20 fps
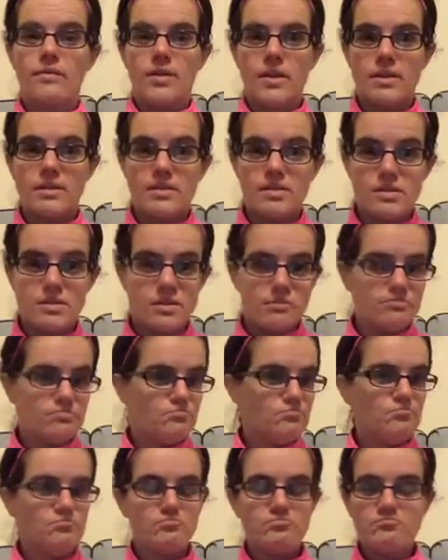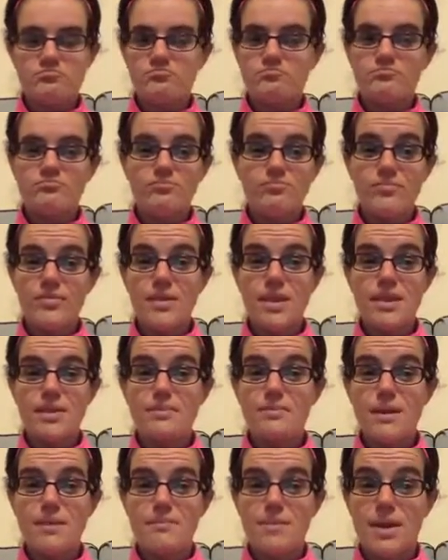That's
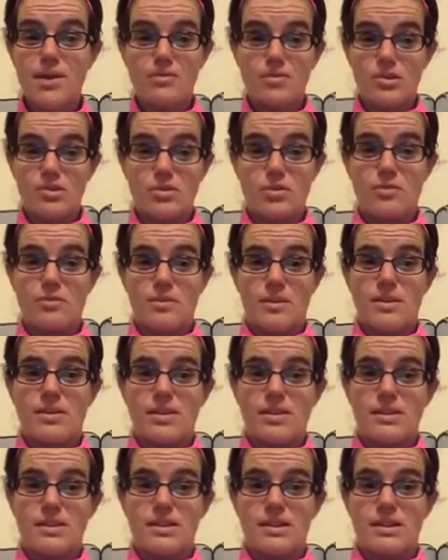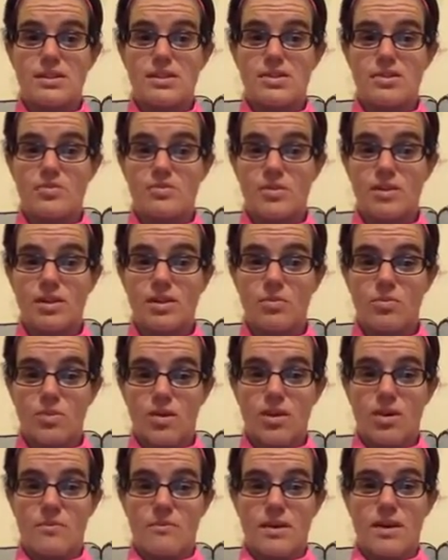my main result with this, is to really
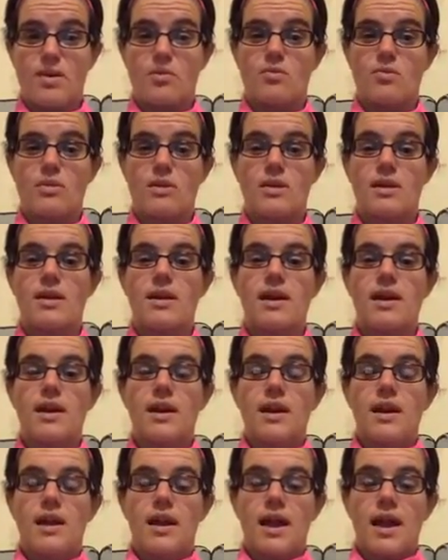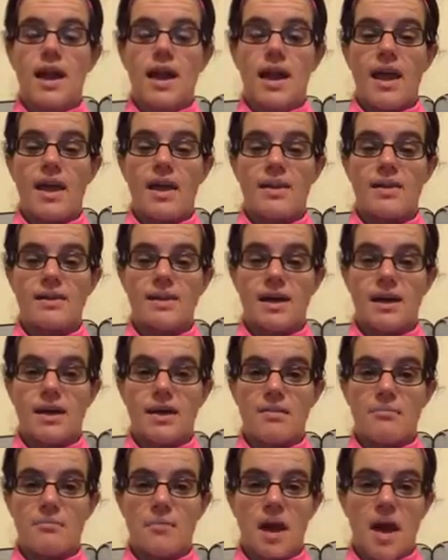work on my core. And,
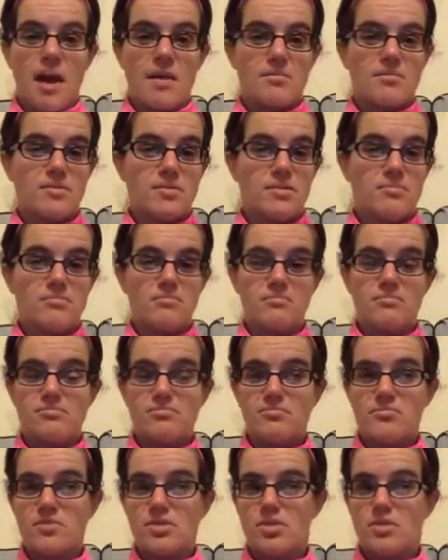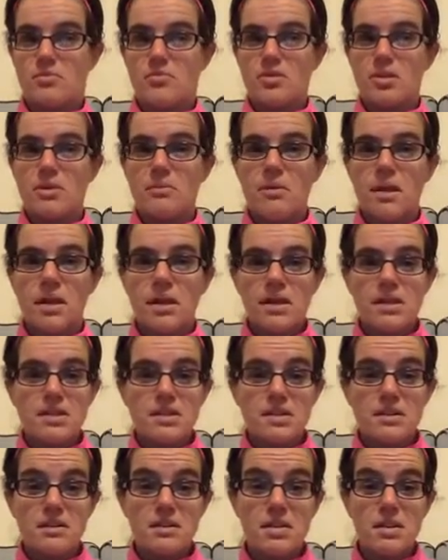don't really want to
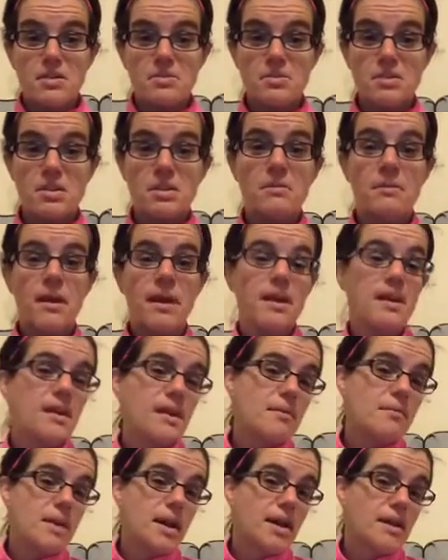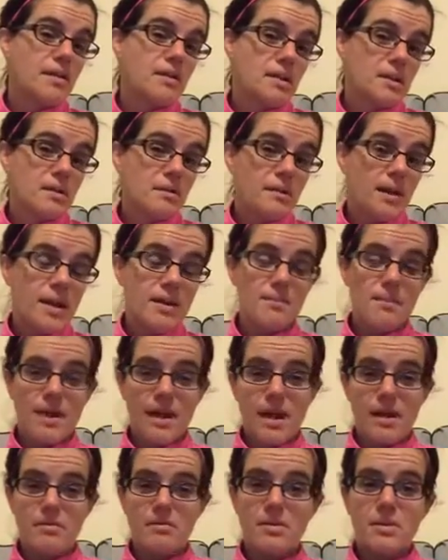necessarily lose any weight. I might along the way,
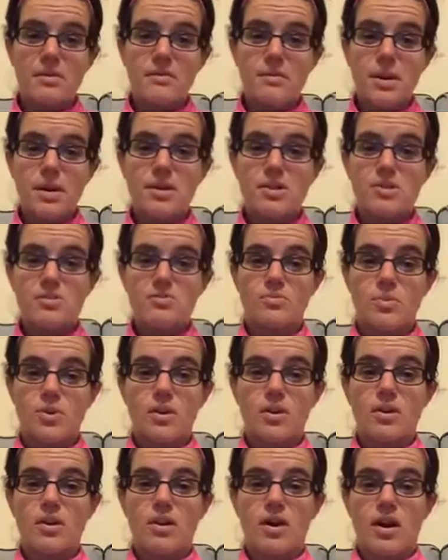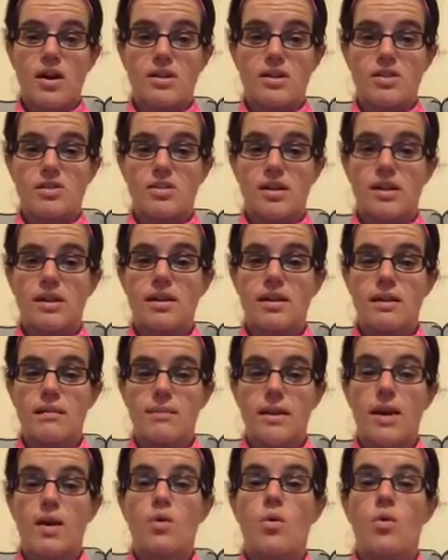but I really want to just work on strengthening
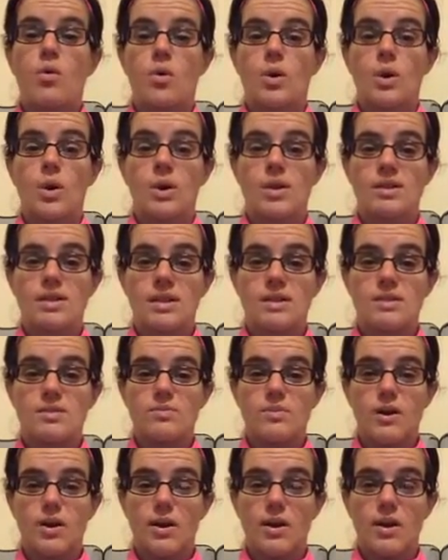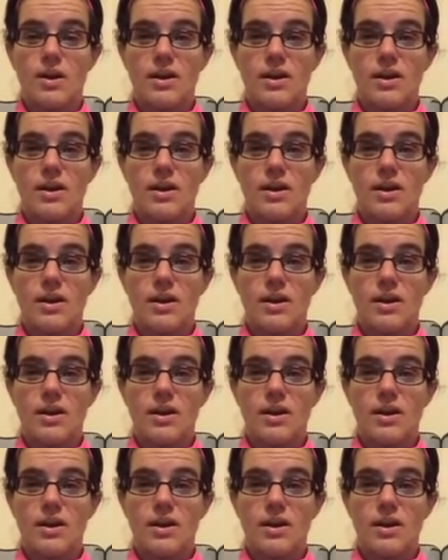my core, because that's where